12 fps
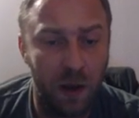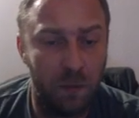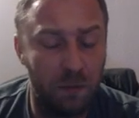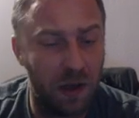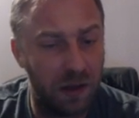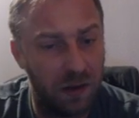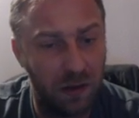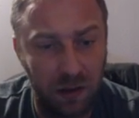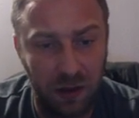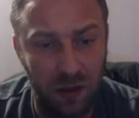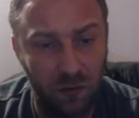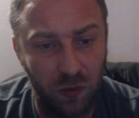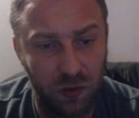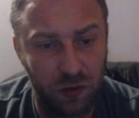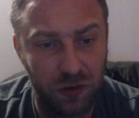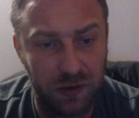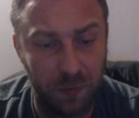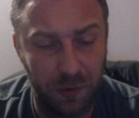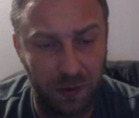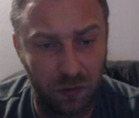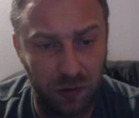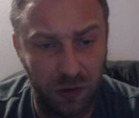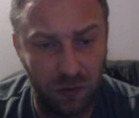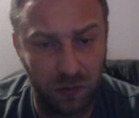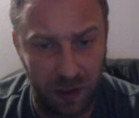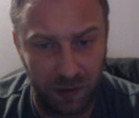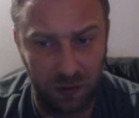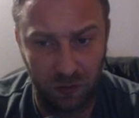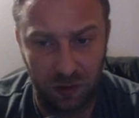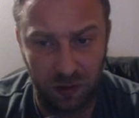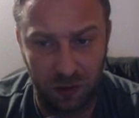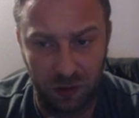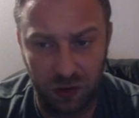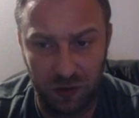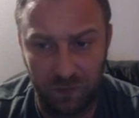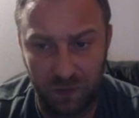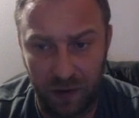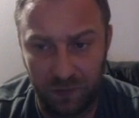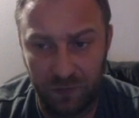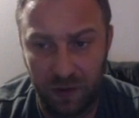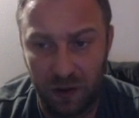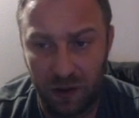but here you should simply continue knight on g5,